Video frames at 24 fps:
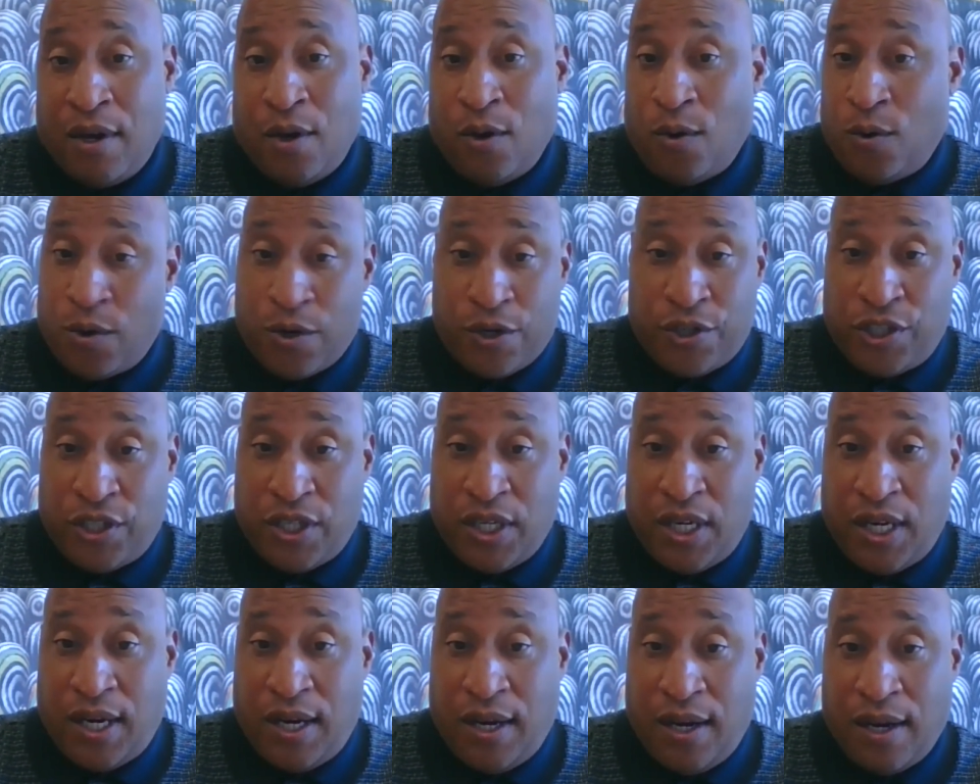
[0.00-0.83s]
or
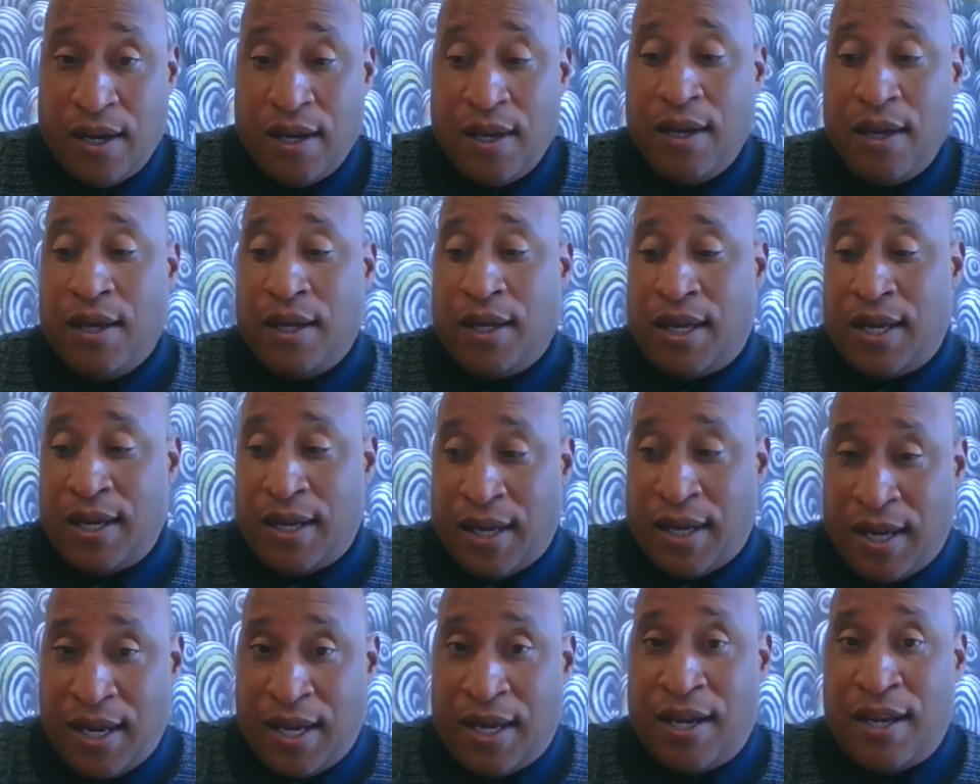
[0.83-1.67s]
she
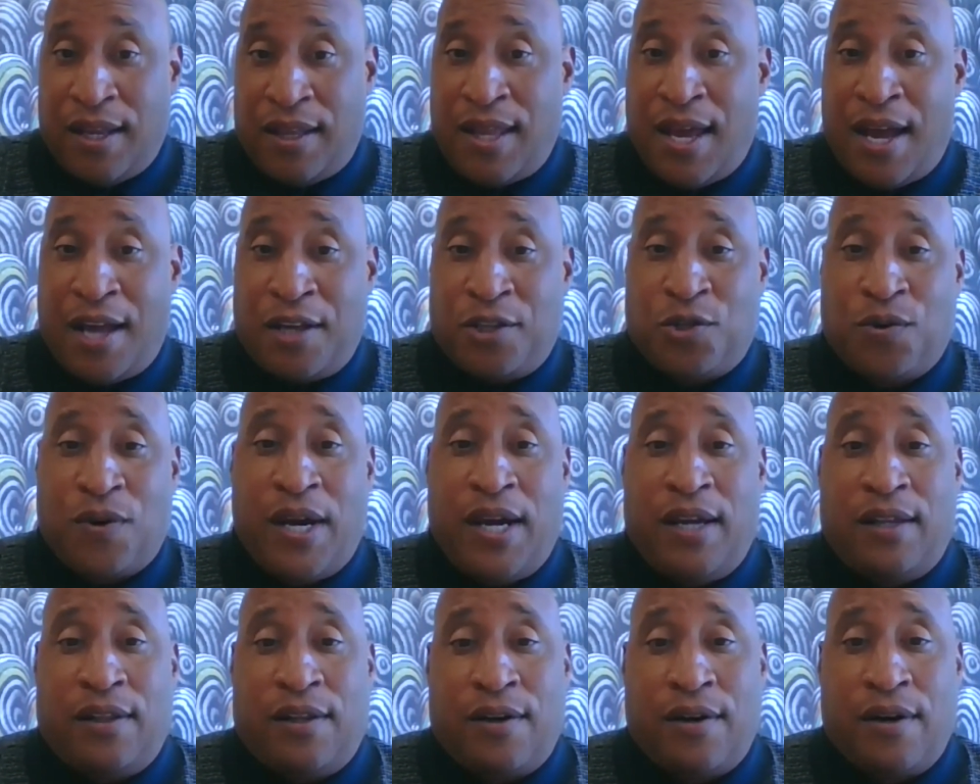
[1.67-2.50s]
can get in that
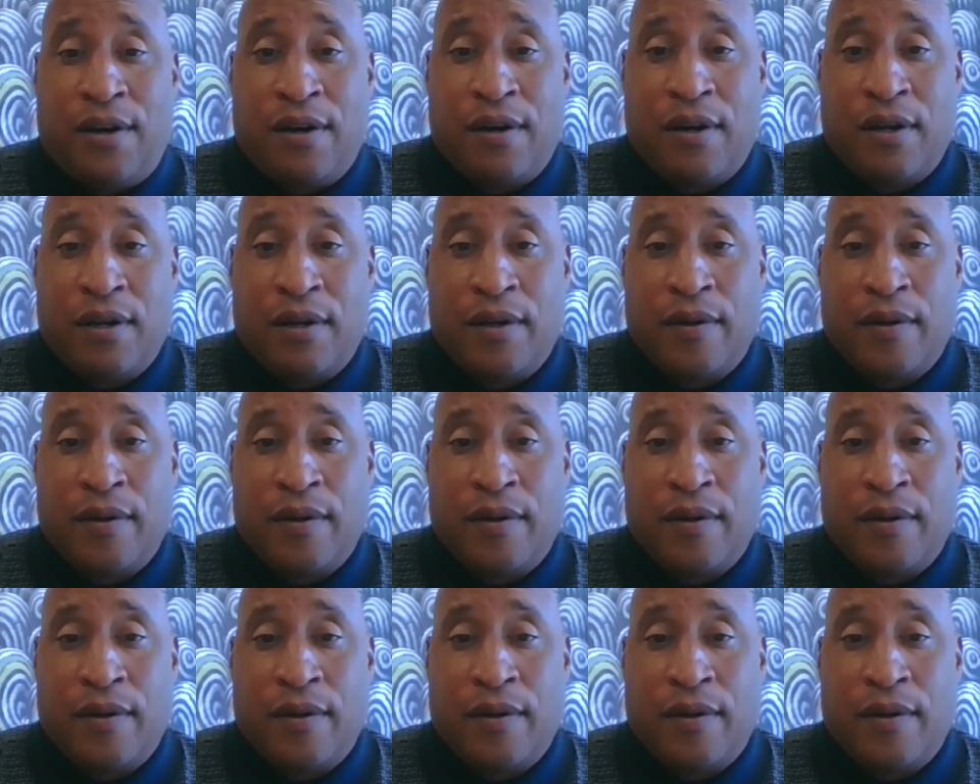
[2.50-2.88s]
trailer.